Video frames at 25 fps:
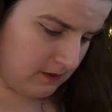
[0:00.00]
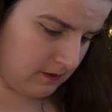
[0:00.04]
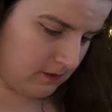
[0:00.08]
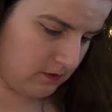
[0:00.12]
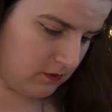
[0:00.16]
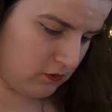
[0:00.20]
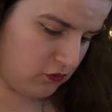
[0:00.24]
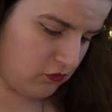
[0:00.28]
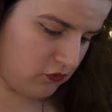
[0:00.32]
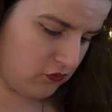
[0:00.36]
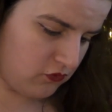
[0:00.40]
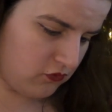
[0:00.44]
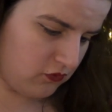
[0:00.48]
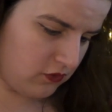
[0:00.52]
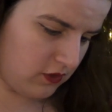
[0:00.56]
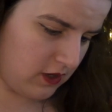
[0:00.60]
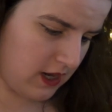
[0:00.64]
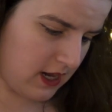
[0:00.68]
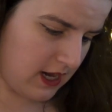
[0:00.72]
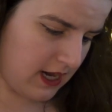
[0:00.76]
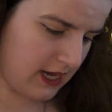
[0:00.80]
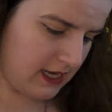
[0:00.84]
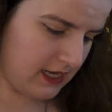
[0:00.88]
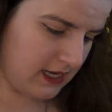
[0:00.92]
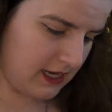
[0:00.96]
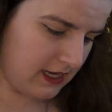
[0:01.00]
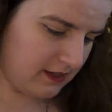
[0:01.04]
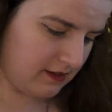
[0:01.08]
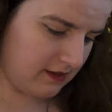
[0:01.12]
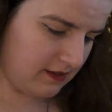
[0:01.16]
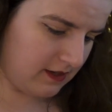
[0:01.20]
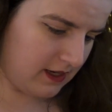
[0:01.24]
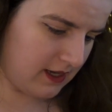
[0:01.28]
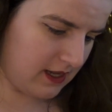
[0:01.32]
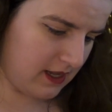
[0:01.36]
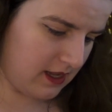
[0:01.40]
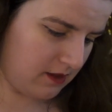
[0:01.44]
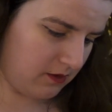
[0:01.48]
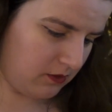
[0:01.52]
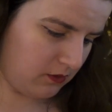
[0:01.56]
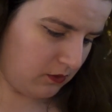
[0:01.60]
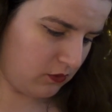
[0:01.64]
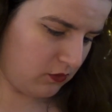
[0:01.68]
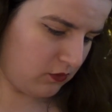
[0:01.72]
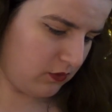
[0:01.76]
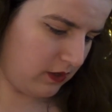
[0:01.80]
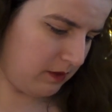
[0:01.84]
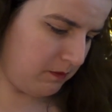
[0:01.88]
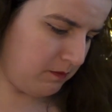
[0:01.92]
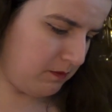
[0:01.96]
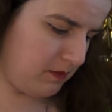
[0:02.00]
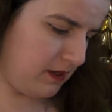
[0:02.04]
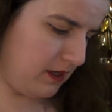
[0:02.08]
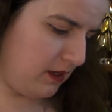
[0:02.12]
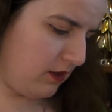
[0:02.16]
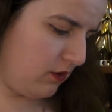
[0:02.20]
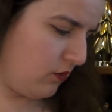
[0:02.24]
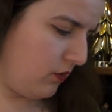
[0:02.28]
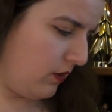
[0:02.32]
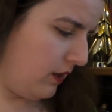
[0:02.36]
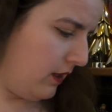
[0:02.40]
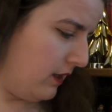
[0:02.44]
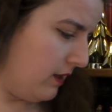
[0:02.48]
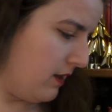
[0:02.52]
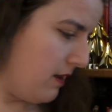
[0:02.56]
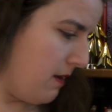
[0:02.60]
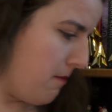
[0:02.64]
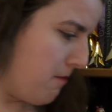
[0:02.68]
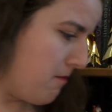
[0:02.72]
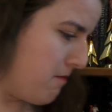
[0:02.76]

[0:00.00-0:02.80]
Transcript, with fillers: And try not to get a great big green